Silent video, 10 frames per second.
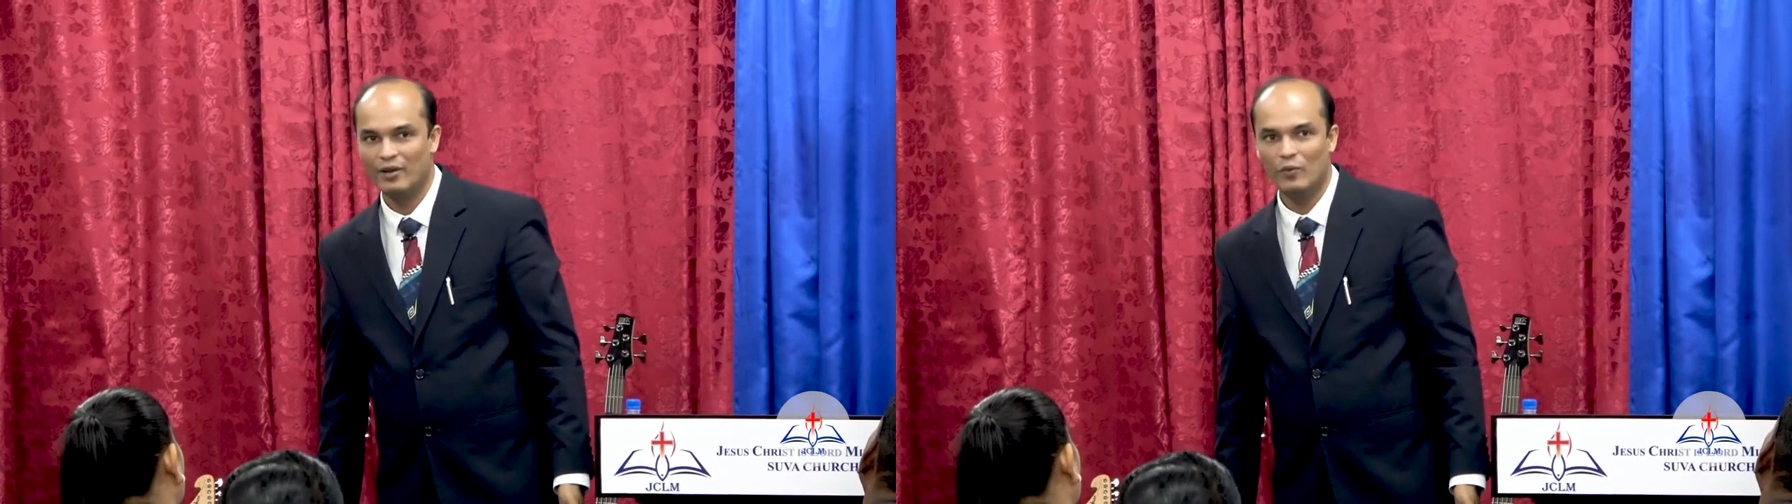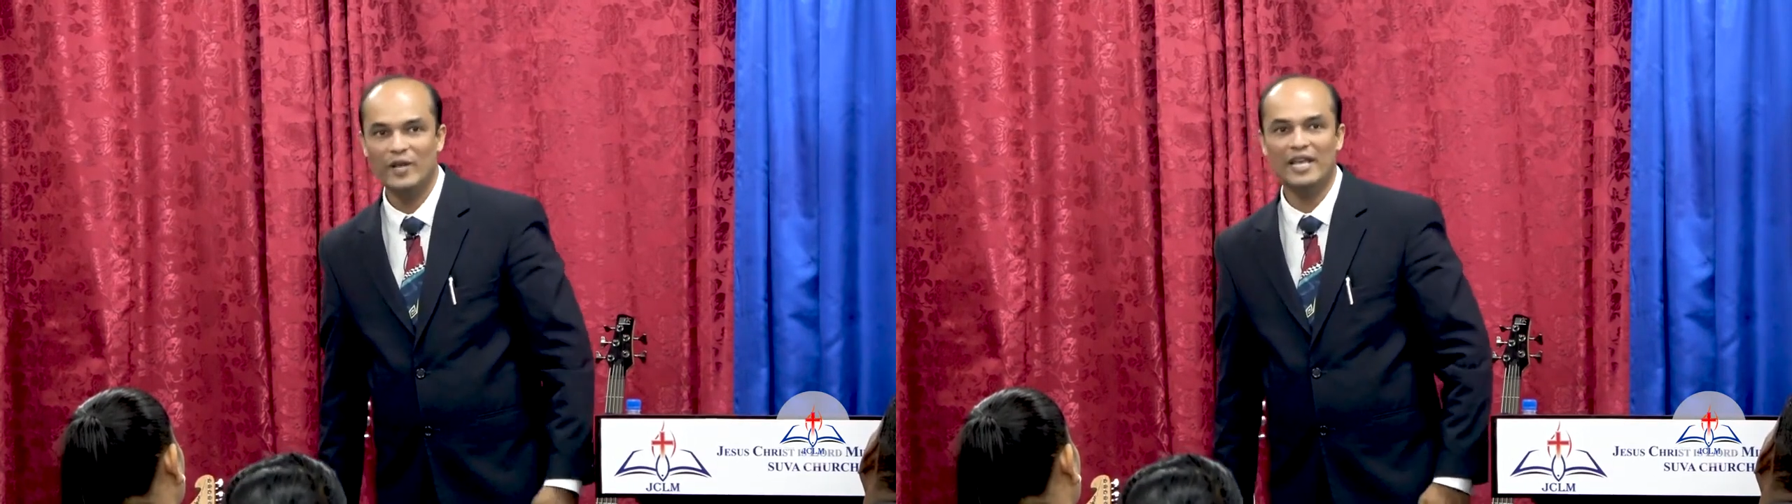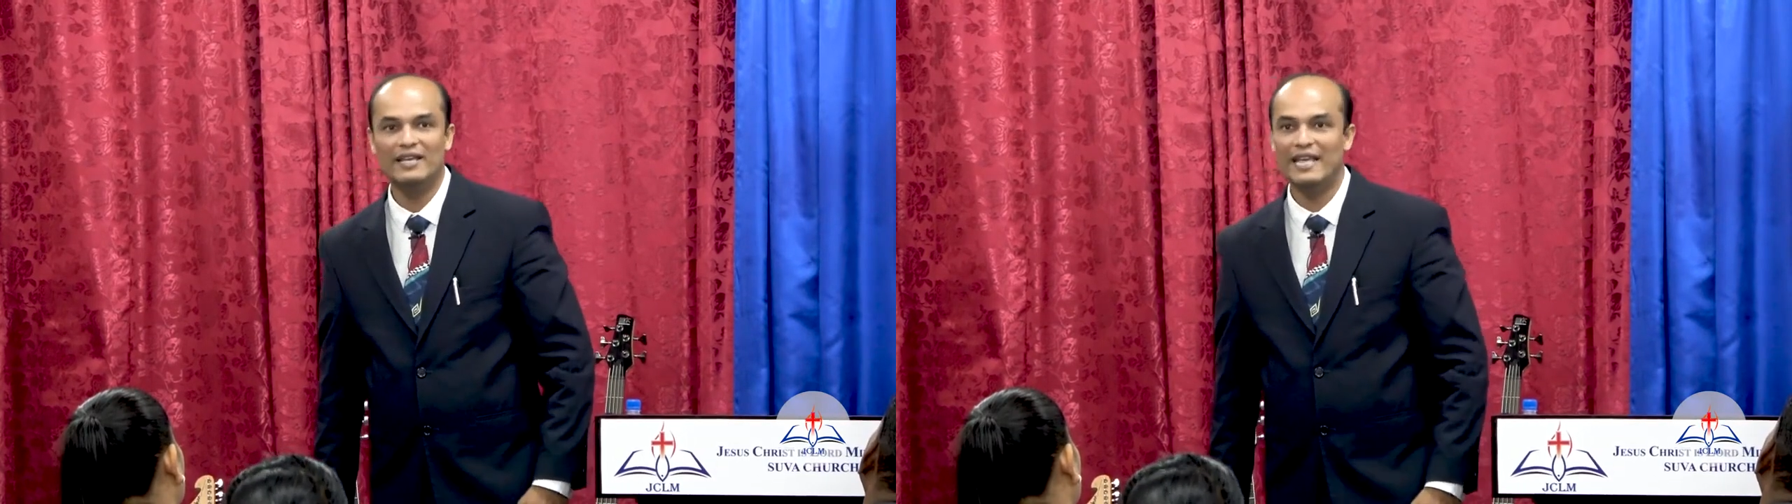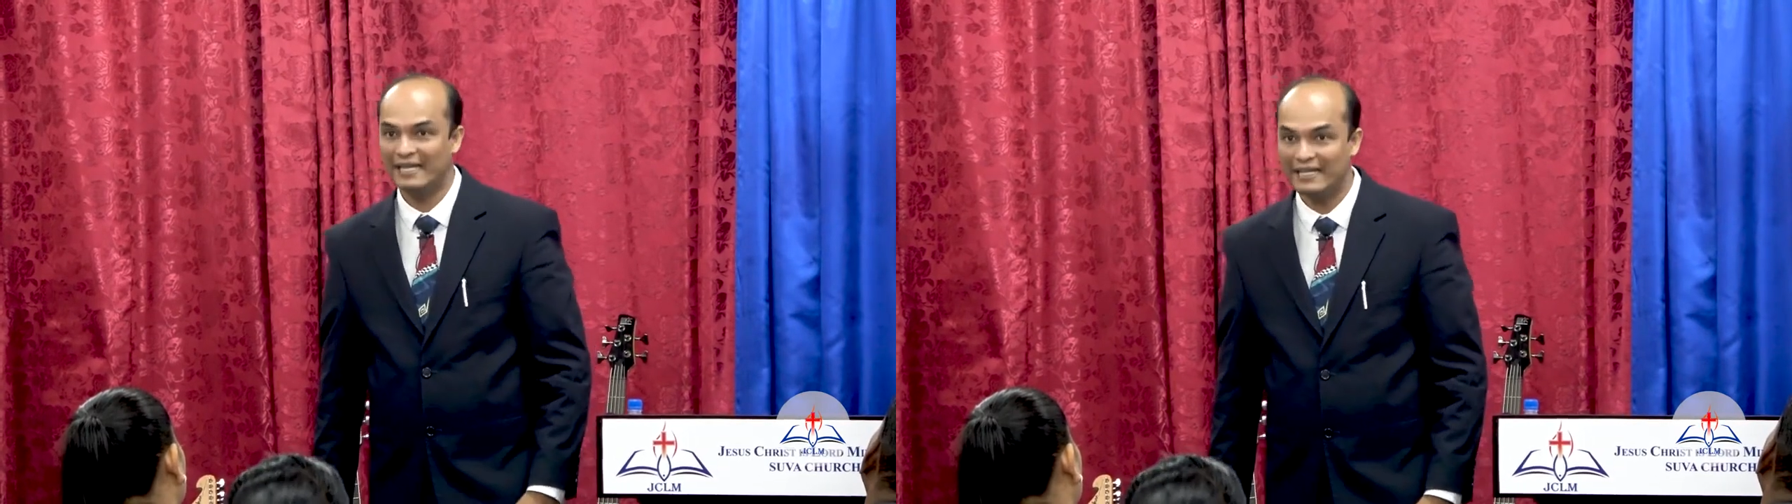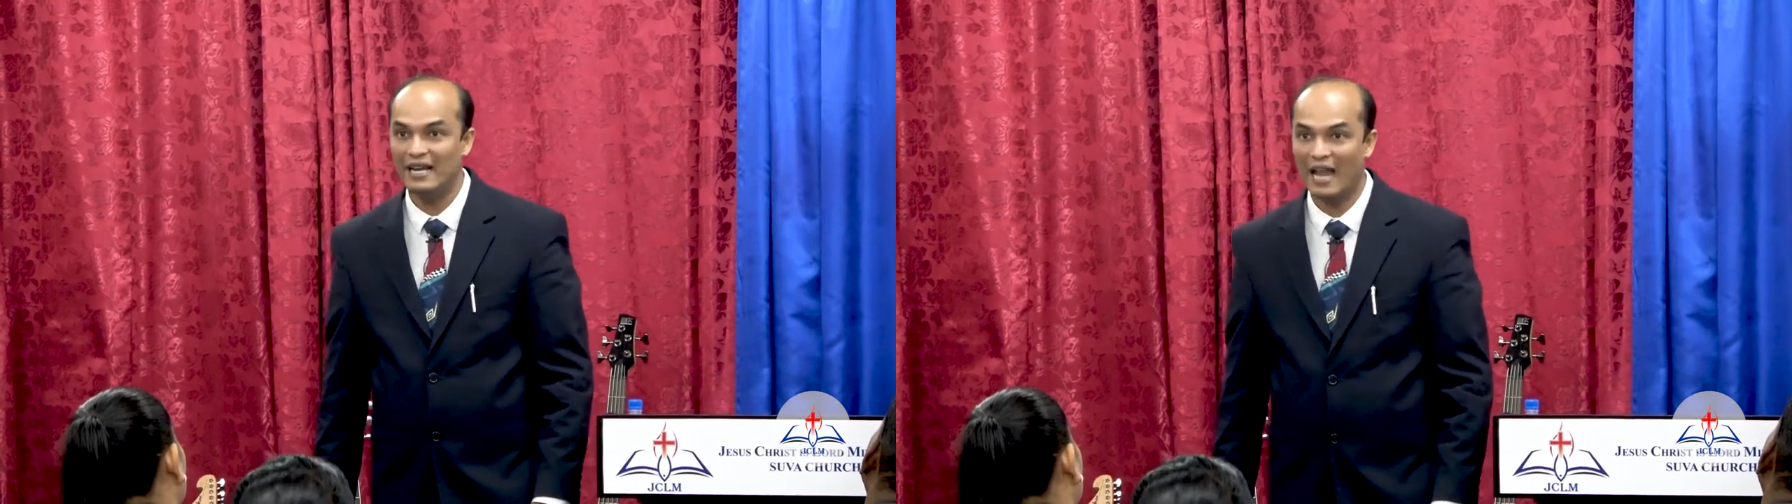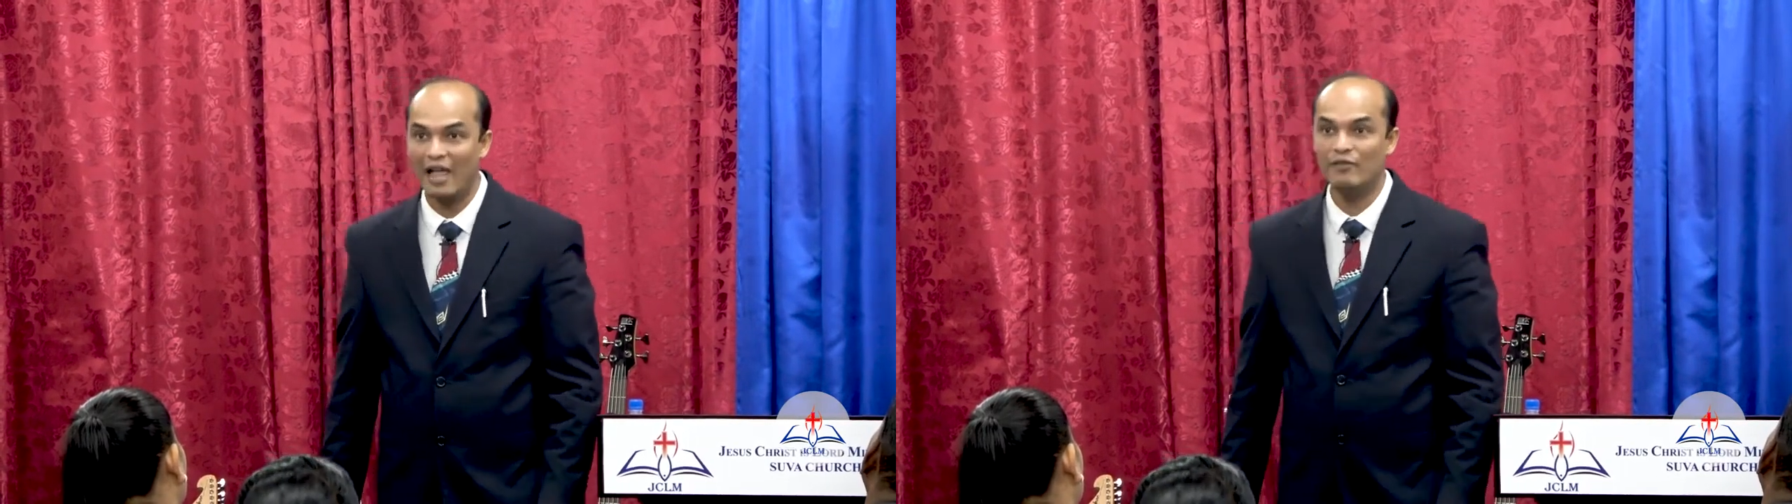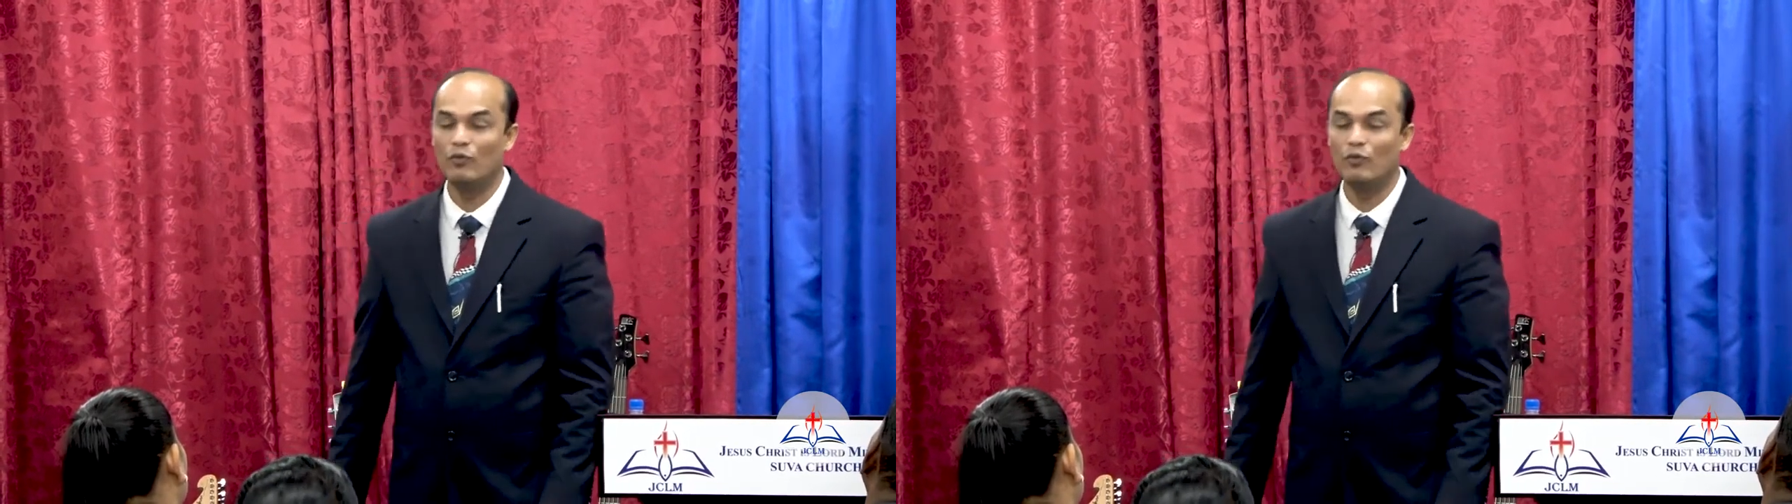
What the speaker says: We get in life